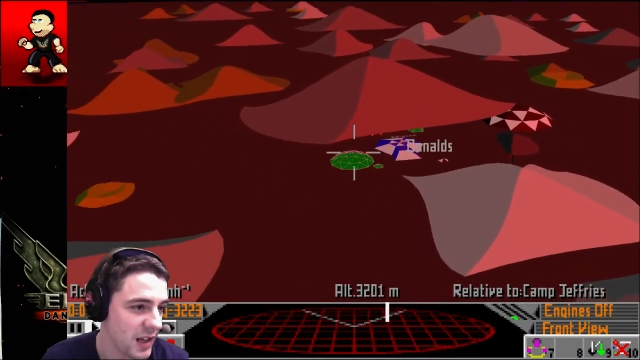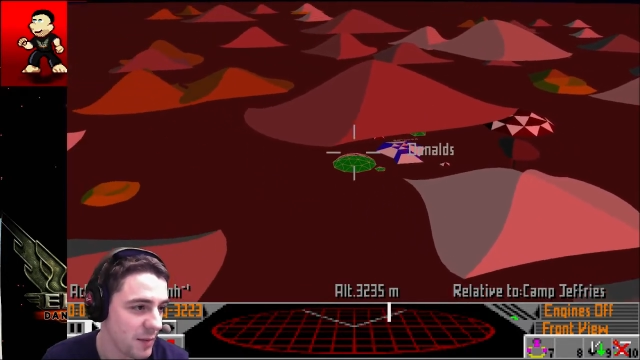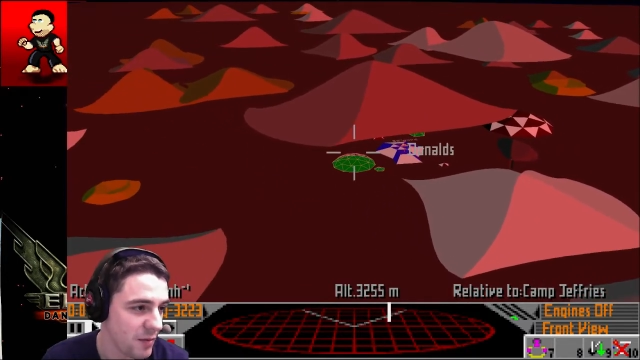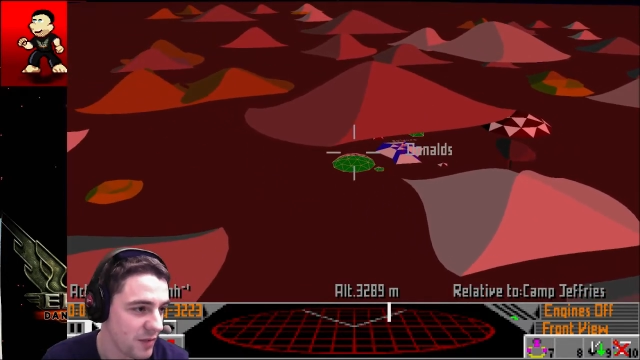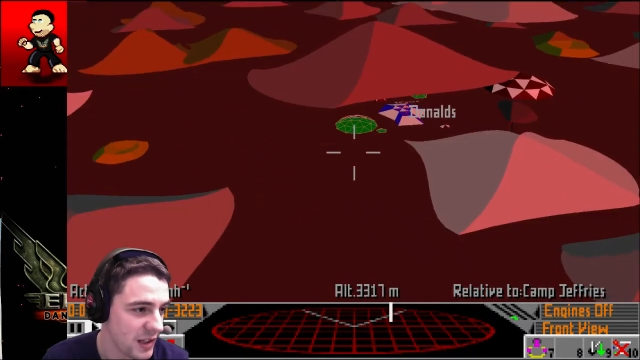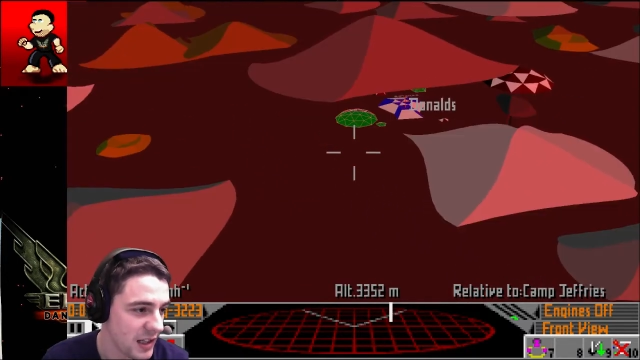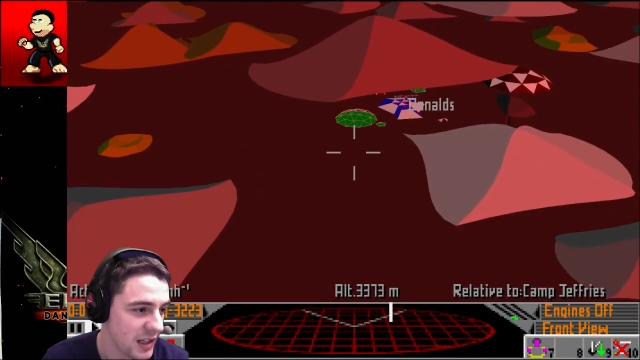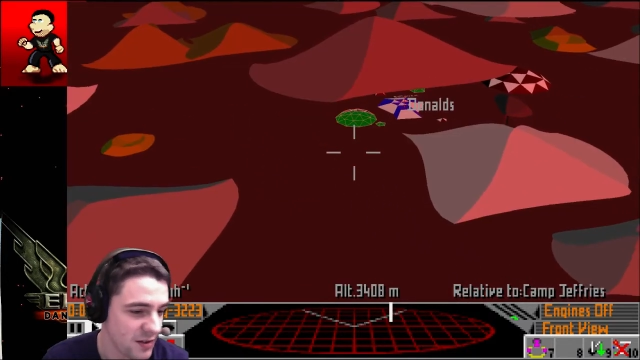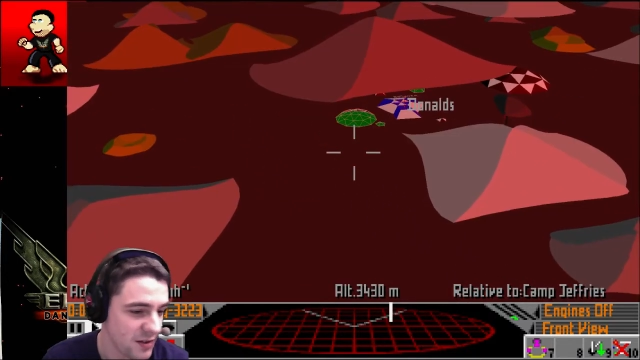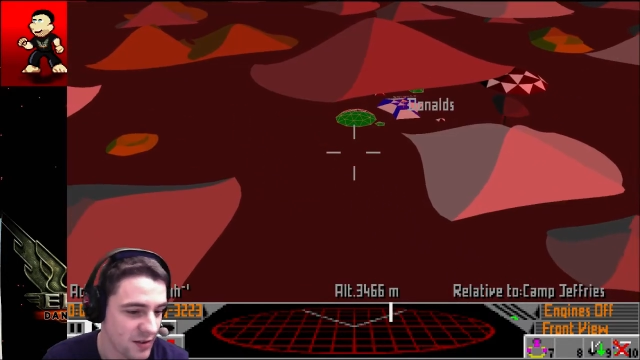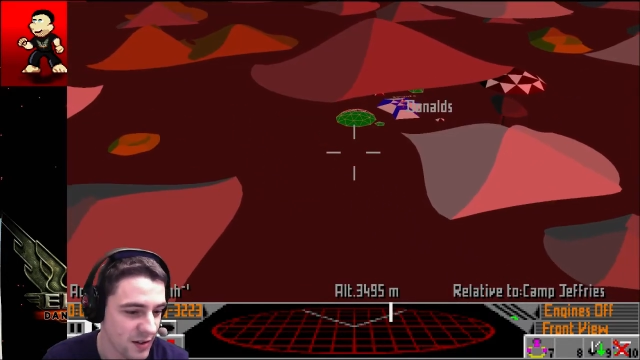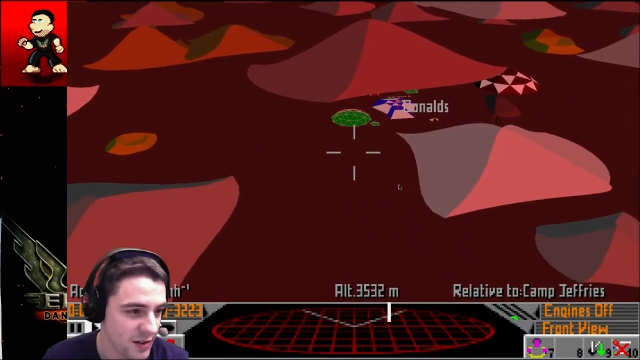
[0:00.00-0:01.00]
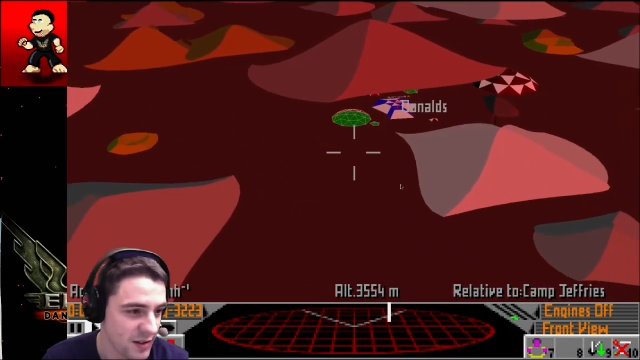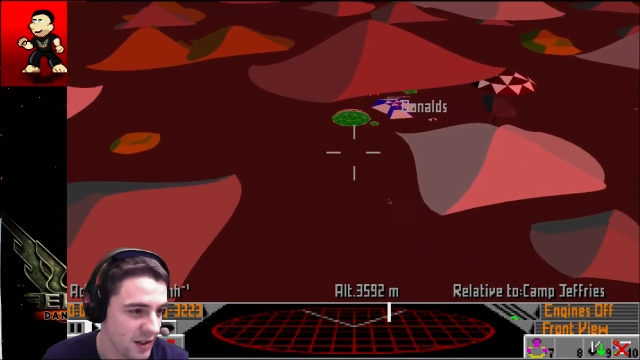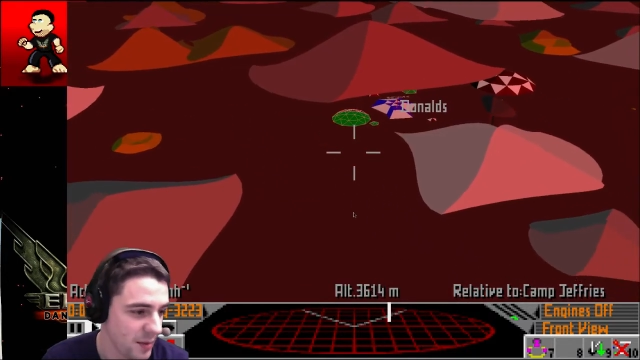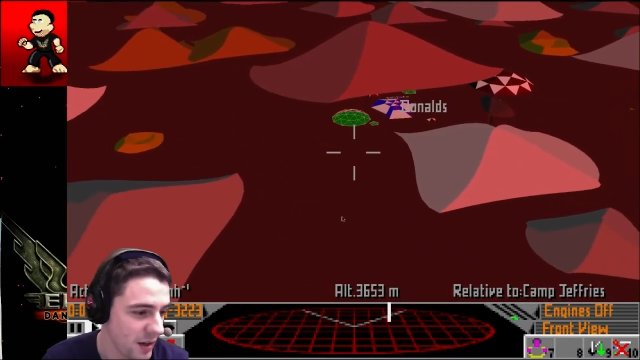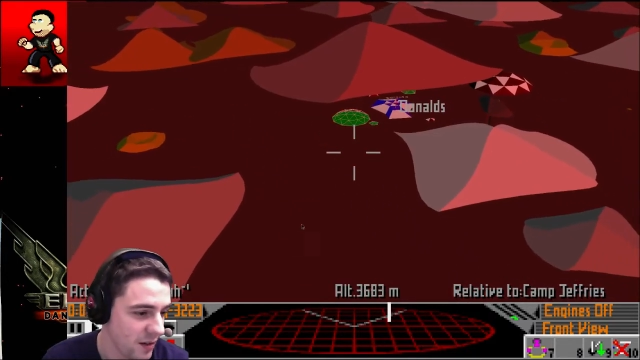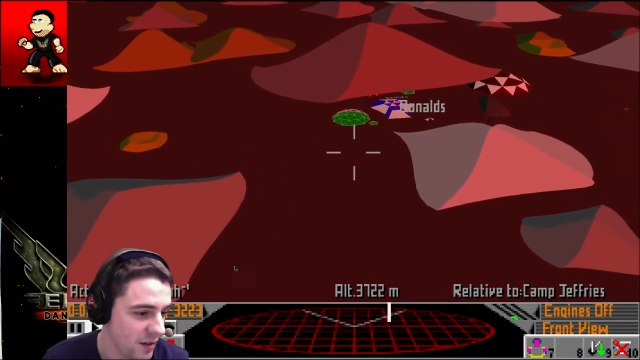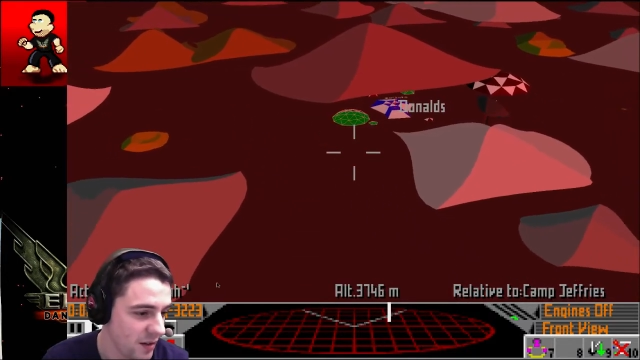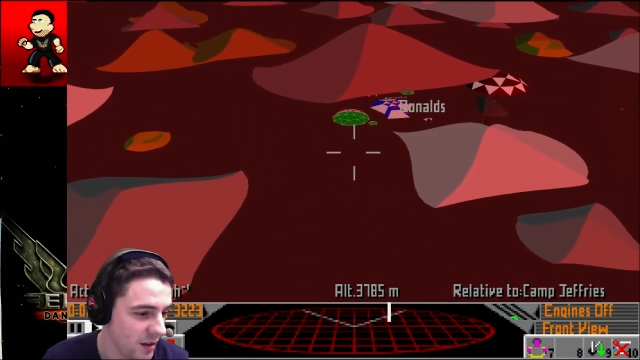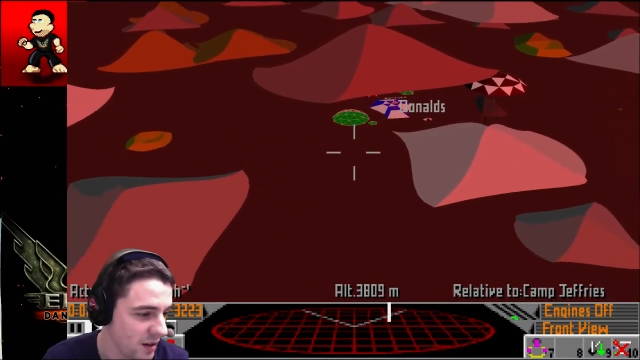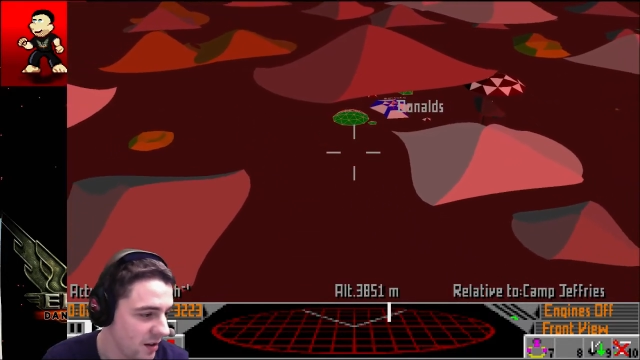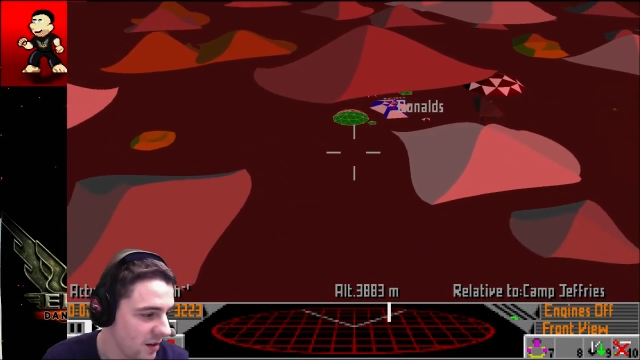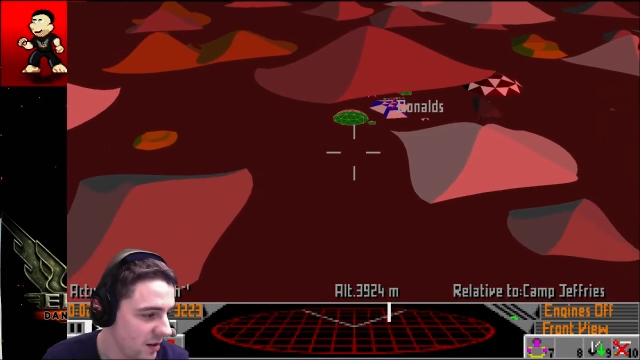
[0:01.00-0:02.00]
But really, as you start to come out,
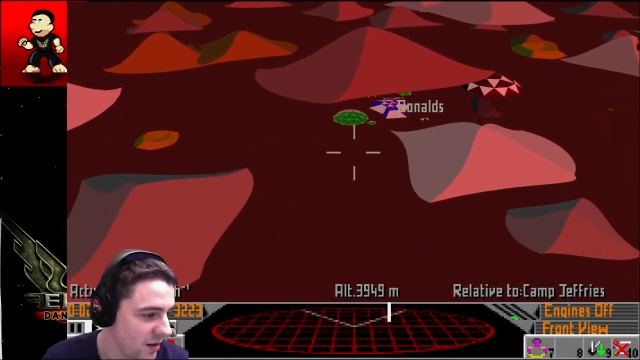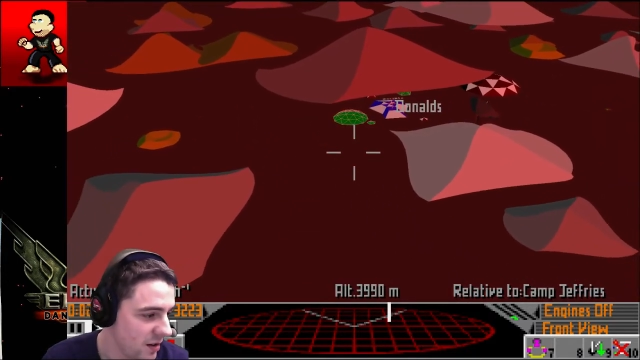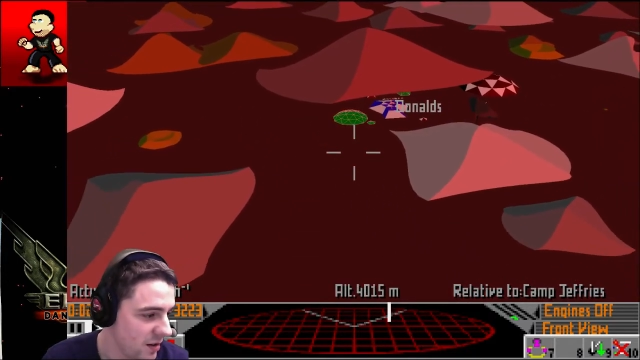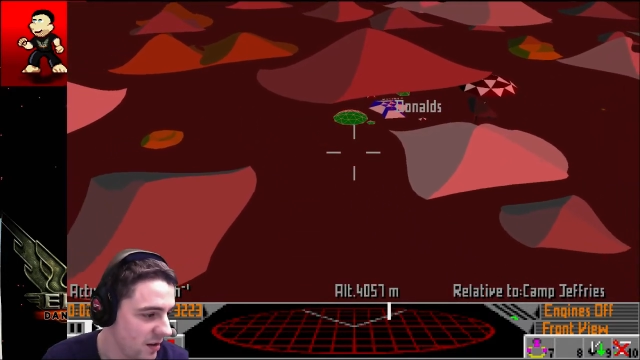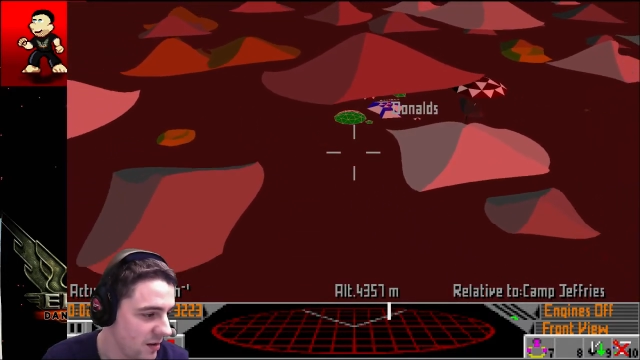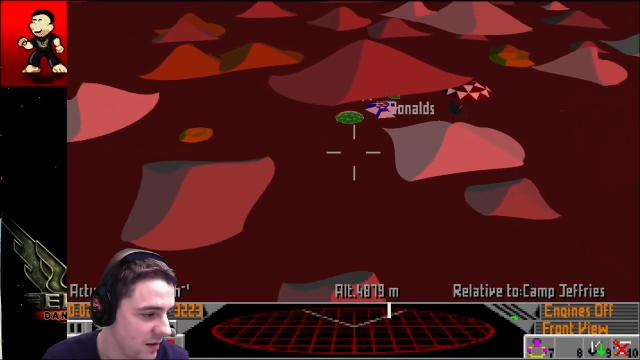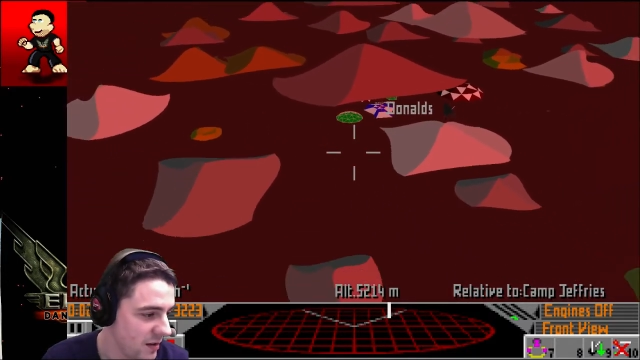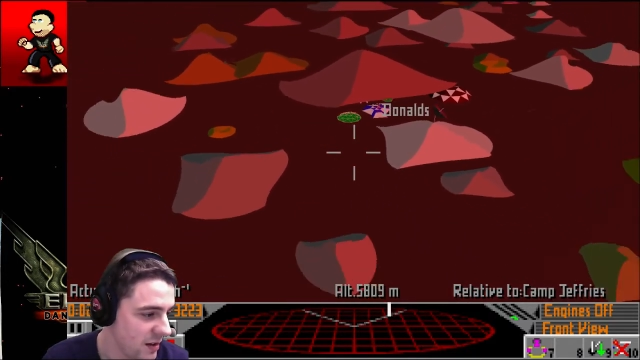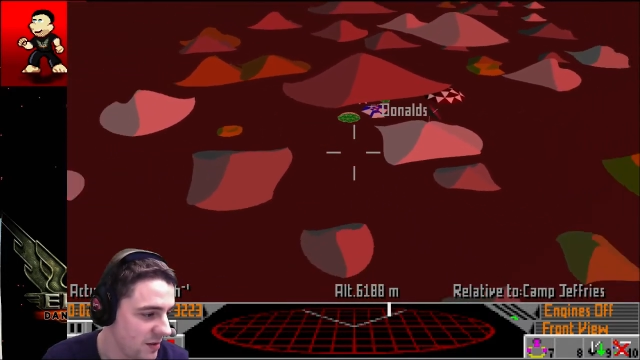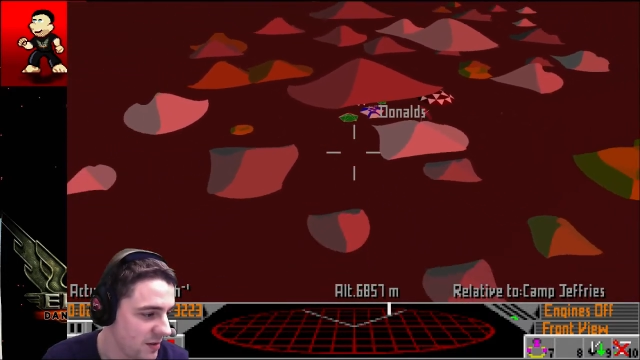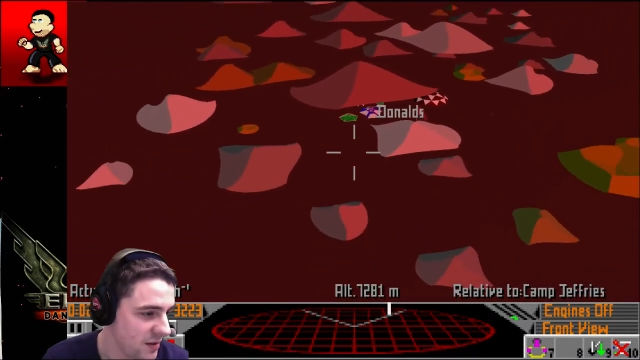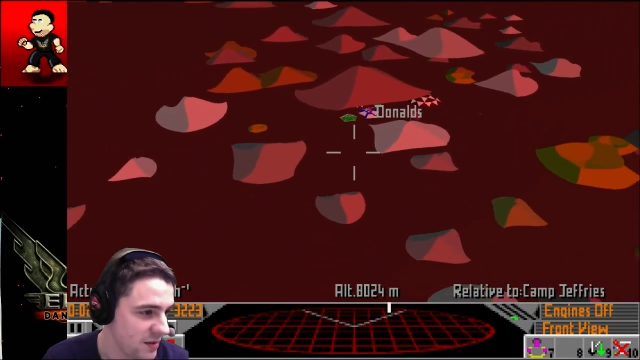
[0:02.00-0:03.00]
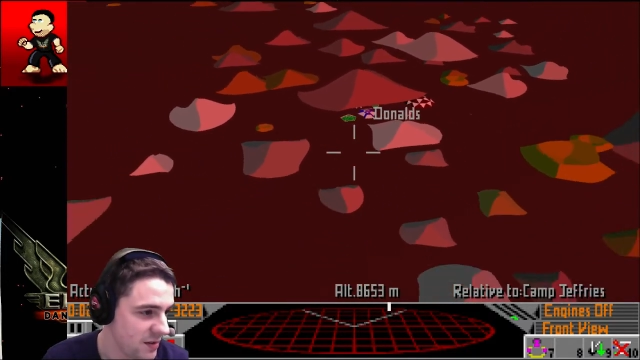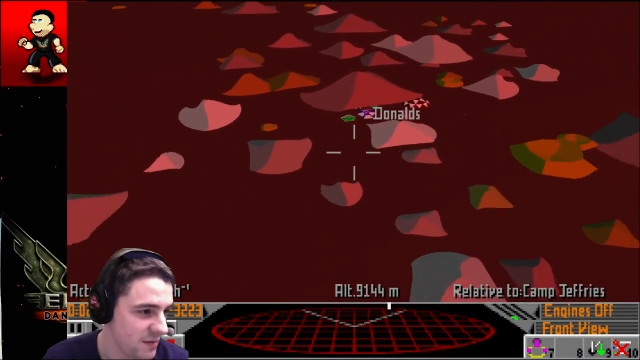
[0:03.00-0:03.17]
there's